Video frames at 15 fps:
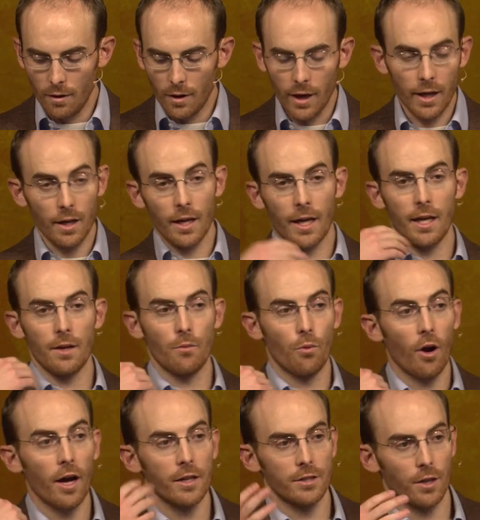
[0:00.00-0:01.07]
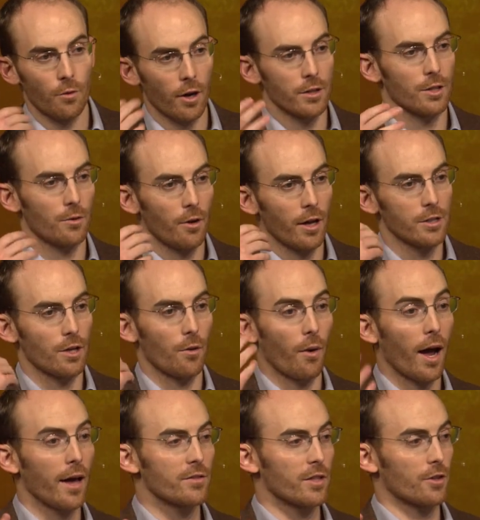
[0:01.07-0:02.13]
He, he runs and runs and runs and
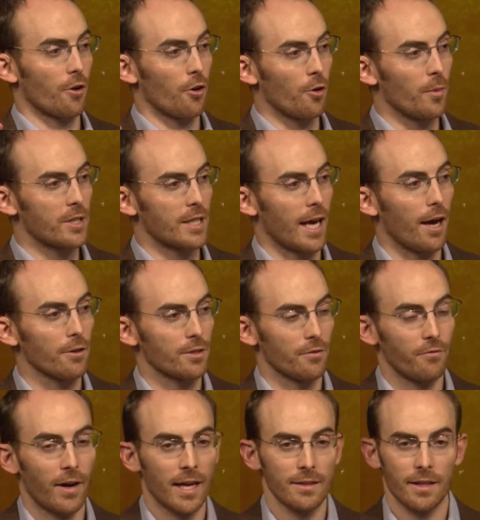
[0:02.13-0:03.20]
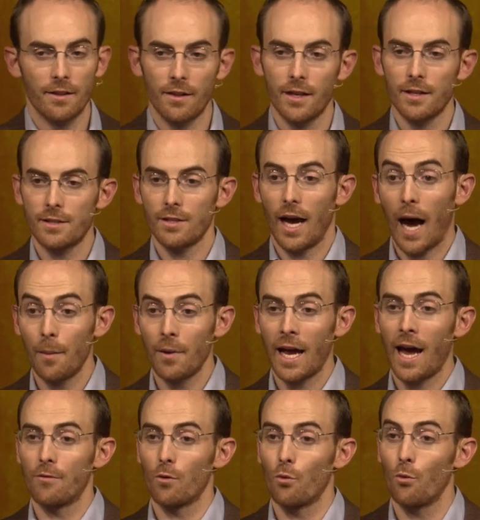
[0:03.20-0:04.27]
arrives at the hermit's house and finally thinks, I'm going to
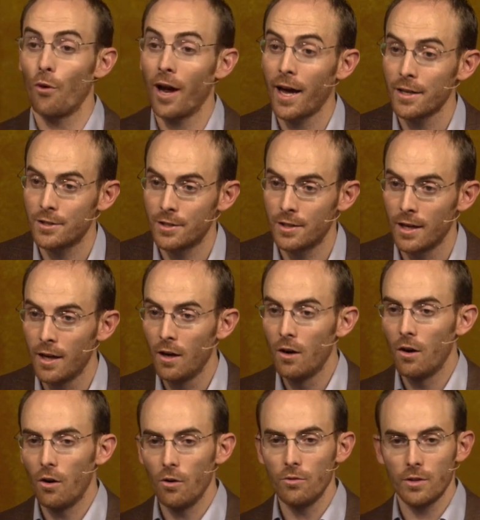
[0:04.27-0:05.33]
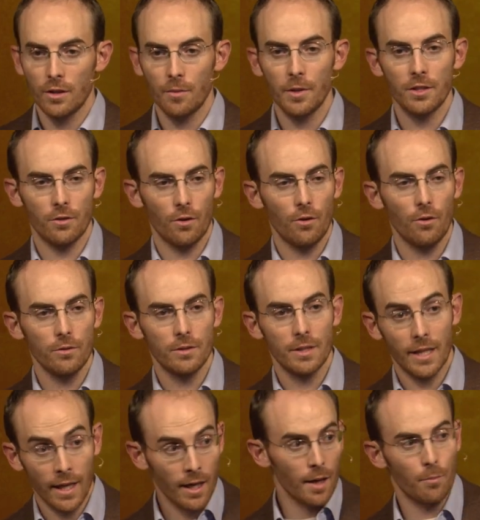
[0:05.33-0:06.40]
have a rest, only to be told,
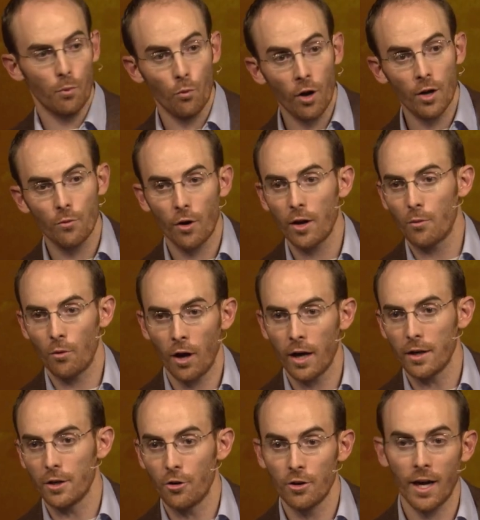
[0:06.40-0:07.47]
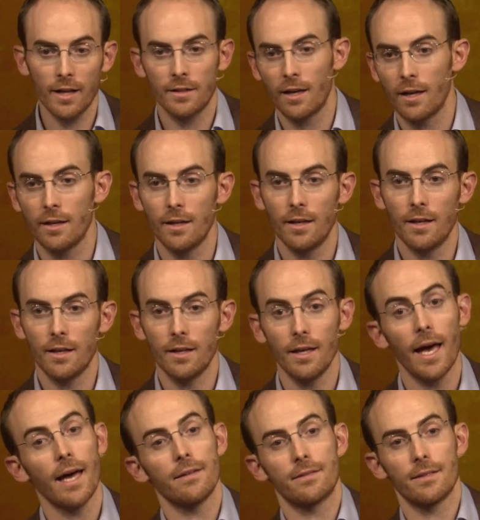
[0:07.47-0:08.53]
Get up, run, run, run. You're not done
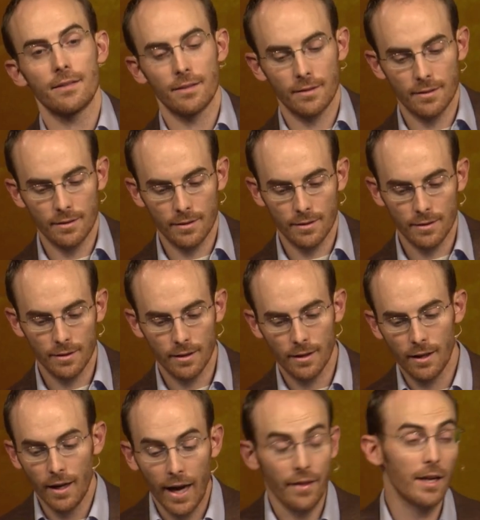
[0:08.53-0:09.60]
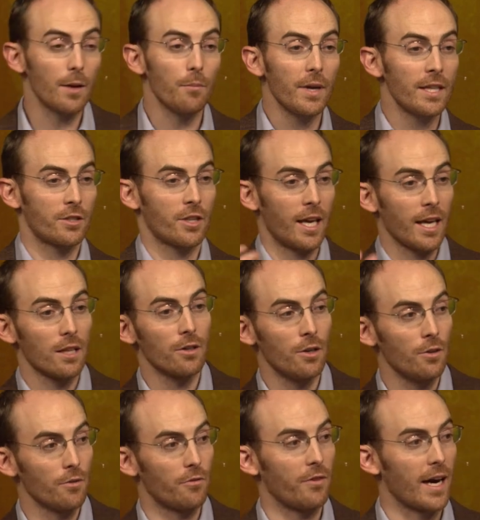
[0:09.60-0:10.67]
yet. And then he meets King
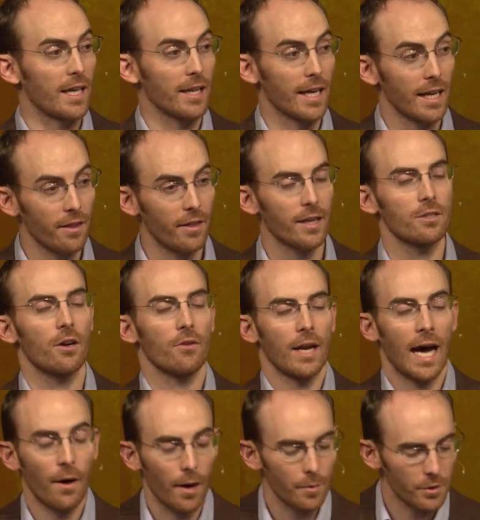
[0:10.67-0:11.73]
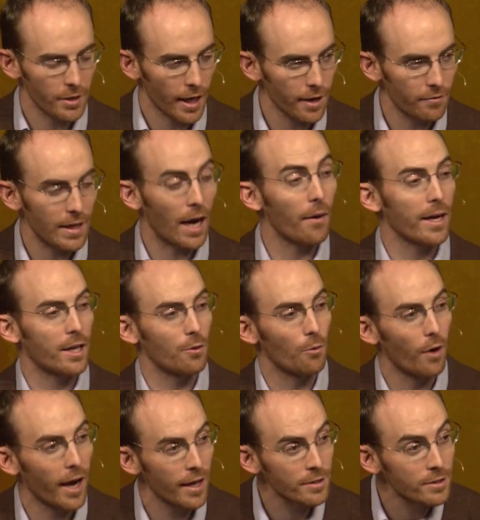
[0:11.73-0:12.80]
Lune finally and he thinks, Oh, now I'm safe. Now I can
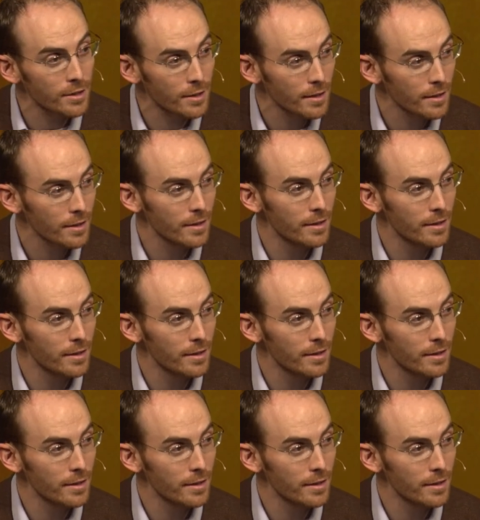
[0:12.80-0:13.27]
rest.